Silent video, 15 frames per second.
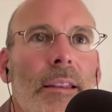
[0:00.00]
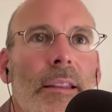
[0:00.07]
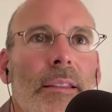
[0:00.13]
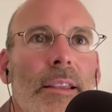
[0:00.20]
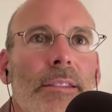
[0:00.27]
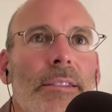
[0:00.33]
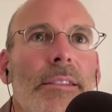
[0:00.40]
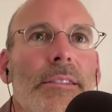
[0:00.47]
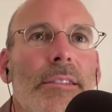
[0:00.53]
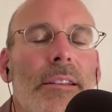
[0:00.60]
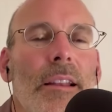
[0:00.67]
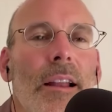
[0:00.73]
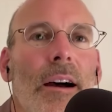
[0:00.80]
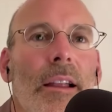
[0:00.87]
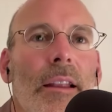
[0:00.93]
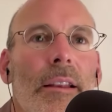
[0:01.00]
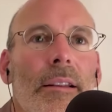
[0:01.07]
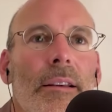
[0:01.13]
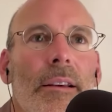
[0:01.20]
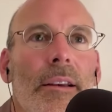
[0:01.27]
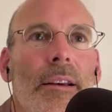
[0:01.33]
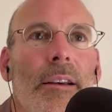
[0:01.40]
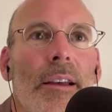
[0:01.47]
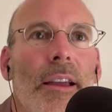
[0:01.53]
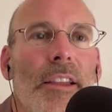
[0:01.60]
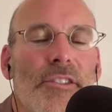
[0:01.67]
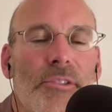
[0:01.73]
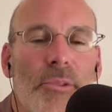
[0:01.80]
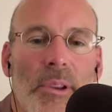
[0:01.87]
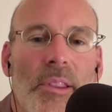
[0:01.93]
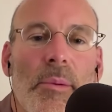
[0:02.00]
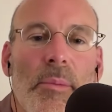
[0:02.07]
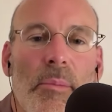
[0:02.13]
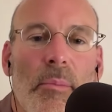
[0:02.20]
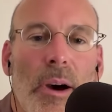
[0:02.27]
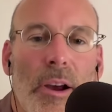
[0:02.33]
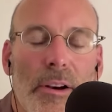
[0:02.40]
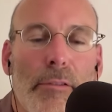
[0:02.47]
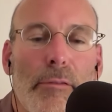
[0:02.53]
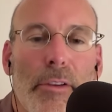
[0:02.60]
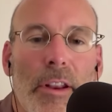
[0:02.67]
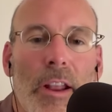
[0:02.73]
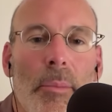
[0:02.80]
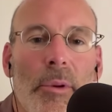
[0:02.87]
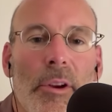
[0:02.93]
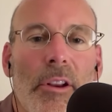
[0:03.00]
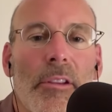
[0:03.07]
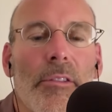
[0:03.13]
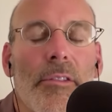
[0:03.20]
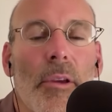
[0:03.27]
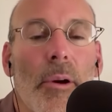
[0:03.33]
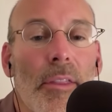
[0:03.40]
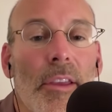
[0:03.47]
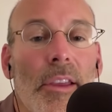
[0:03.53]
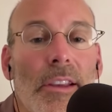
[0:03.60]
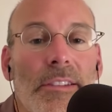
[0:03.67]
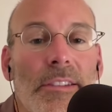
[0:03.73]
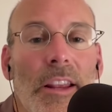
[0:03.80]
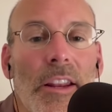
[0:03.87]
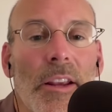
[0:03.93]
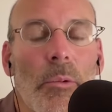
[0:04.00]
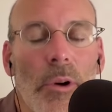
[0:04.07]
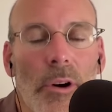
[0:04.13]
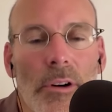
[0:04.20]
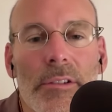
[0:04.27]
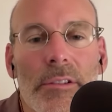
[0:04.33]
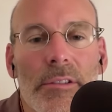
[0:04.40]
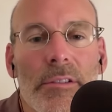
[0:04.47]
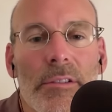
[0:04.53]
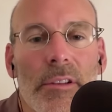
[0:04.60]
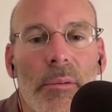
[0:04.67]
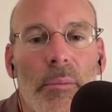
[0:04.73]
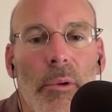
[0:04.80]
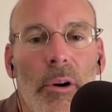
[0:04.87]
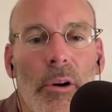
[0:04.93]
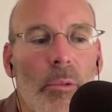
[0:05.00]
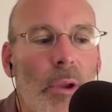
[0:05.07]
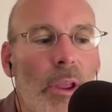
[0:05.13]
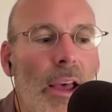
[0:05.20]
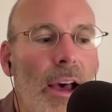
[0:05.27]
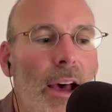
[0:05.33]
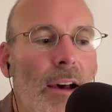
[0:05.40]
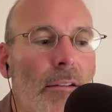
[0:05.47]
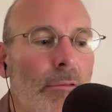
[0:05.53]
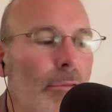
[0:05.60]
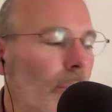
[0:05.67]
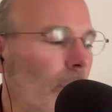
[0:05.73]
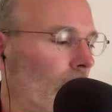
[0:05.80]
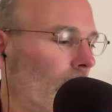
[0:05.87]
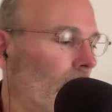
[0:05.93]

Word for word: this is not a strictly modern phenomenon, though I think it's getting worse the more we have